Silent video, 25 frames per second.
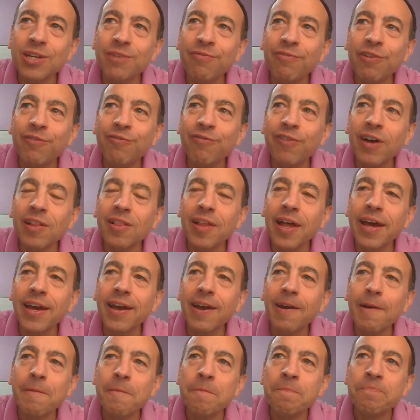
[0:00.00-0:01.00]
if you felt like
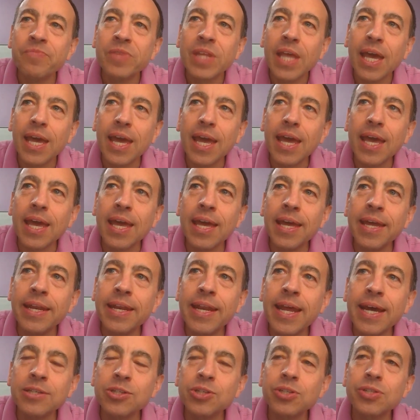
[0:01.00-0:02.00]

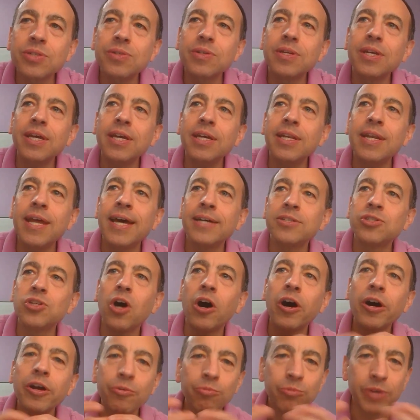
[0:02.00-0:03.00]
in as
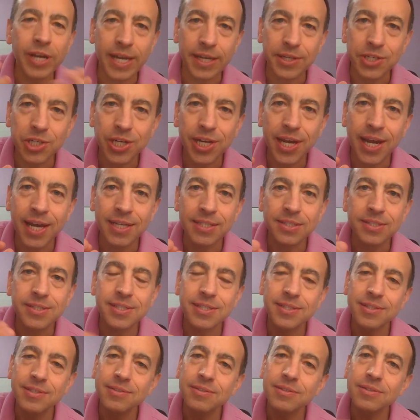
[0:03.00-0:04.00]
unrich
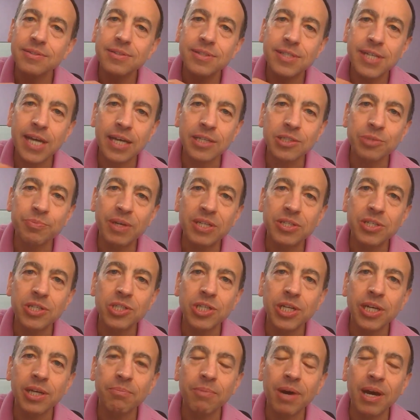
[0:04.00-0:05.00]
as text
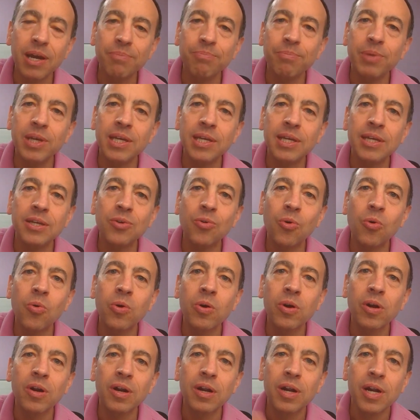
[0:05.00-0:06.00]
messaging might be
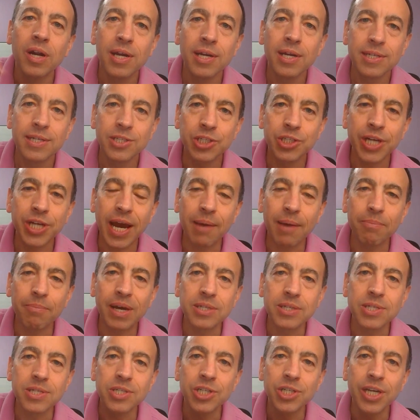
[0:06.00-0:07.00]
or chat
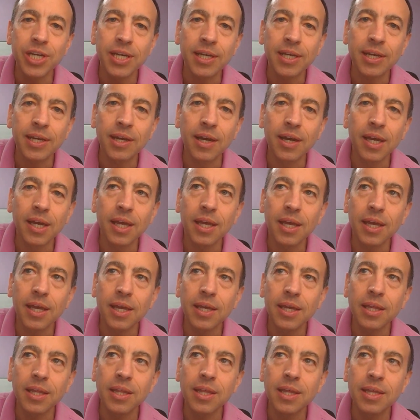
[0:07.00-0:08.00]
messaging,
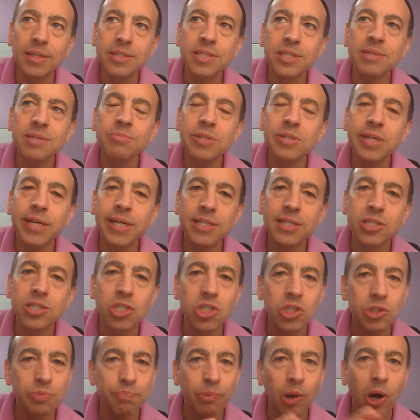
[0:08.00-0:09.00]
it seems like it's
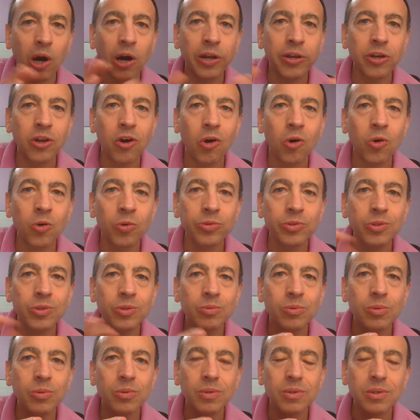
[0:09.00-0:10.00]
spawned a whole
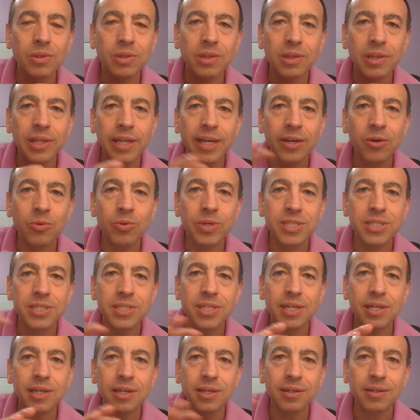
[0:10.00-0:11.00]
new
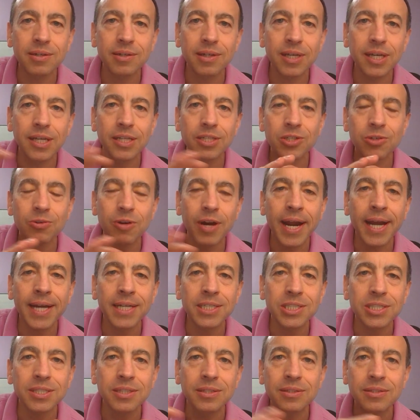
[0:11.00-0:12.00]
linguistic
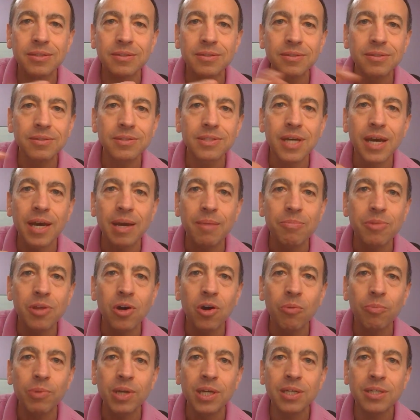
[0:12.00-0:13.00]
interaction type,
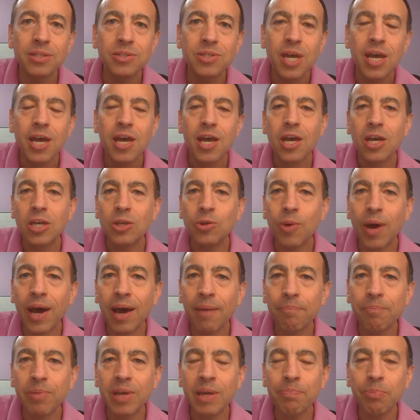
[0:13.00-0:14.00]
though, because you
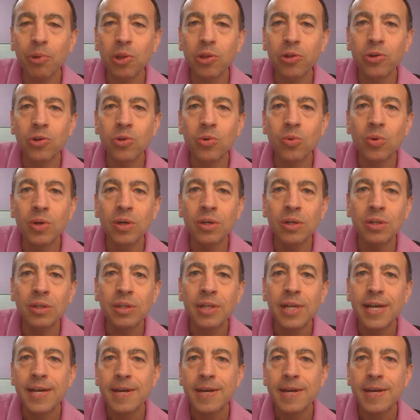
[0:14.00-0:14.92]
have people who will